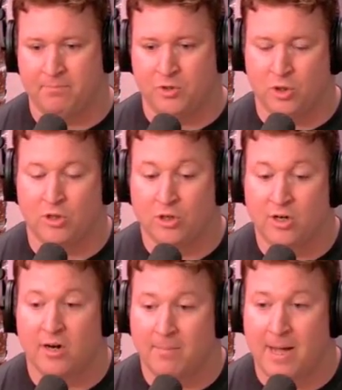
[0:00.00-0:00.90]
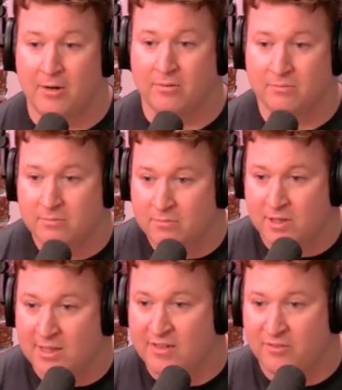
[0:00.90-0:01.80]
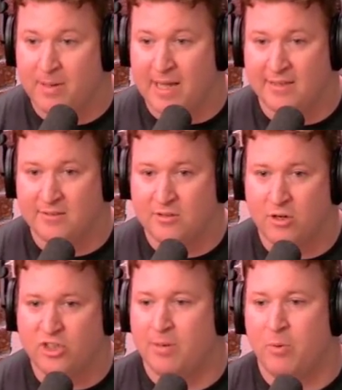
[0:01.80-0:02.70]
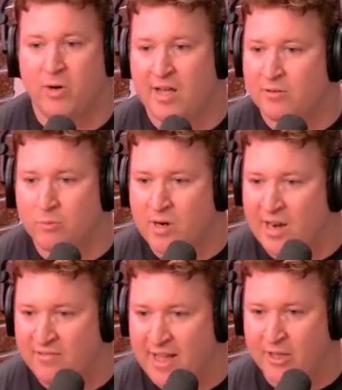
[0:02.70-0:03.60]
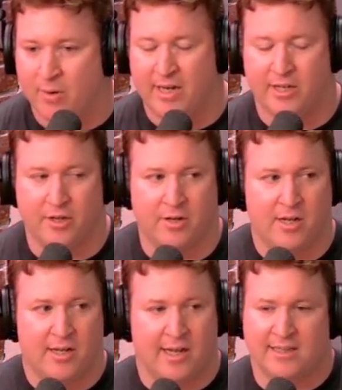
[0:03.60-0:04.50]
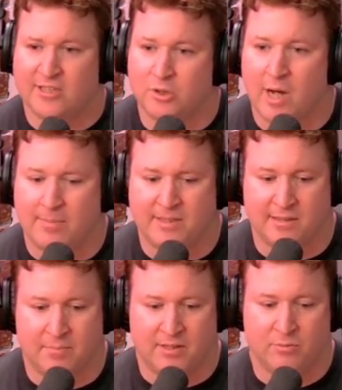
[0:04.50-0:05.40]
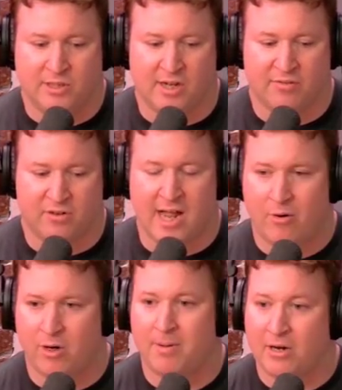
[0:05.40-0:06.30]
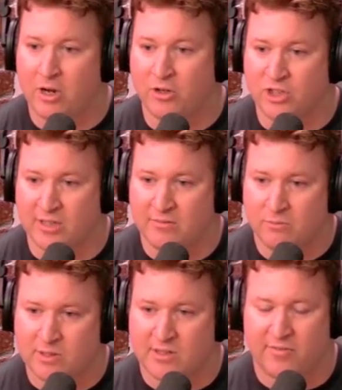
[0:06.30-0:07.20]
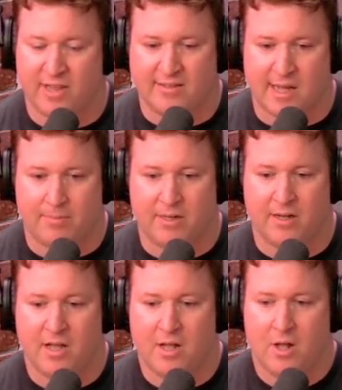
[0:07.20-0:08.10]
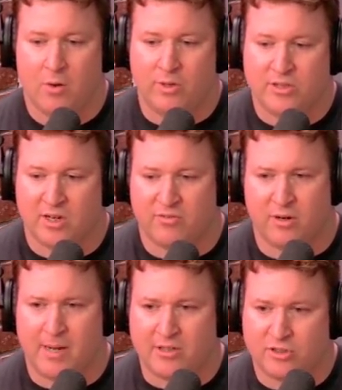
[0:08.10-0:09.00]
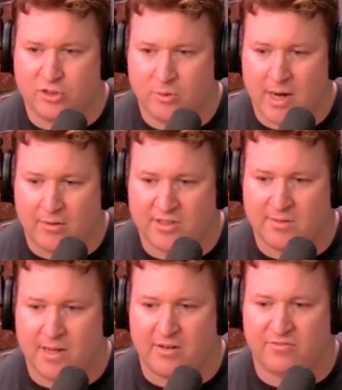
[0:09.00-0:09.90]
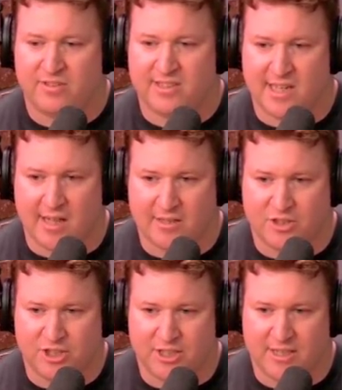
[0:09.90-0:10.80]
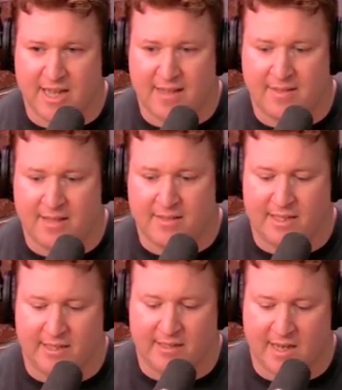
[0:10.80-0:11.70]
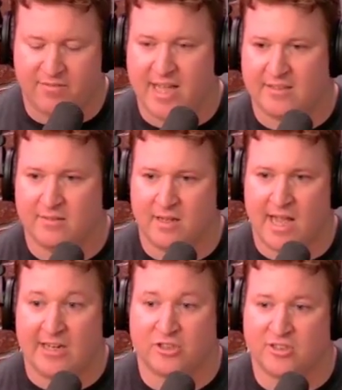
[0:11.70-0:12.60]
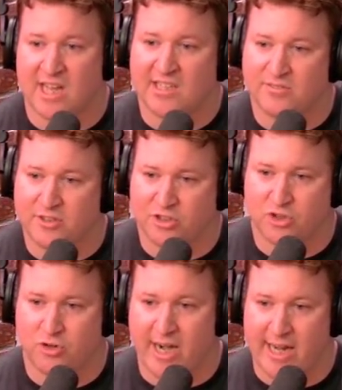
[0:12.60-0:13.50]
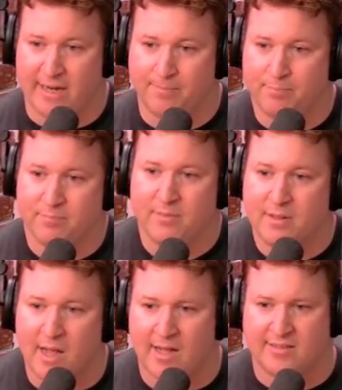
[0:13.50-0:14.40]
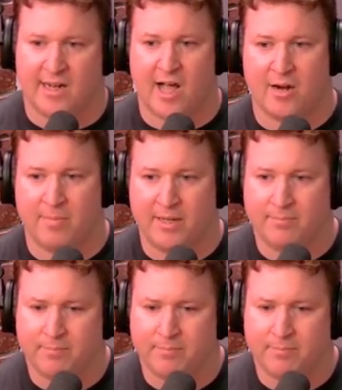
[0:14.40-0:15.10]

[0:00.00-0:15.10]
You'll learn about the lift by coaching it, but we're not evaluating you unless you opt in. But we talk for an hour about coaching. We cover that topic. We talk for about 2 hours about physiology and then the kind of that exercise versus training dichotomy.